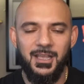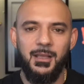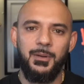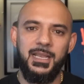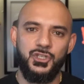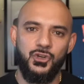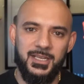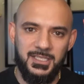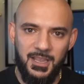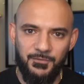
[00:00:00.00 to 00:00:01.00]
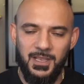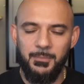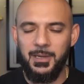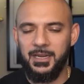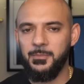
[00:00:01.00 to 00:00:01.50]
Please trade safely.
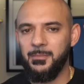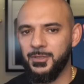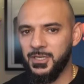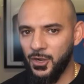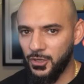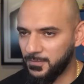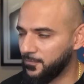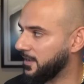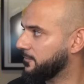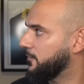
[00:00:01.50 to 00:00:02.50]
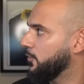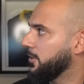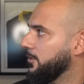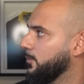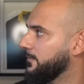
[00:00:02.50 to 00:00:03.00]
Platinum members, I've got some flavor for
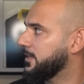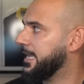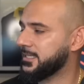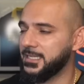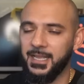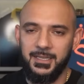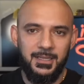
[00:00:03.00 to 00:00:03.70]
you with the NASDAQ.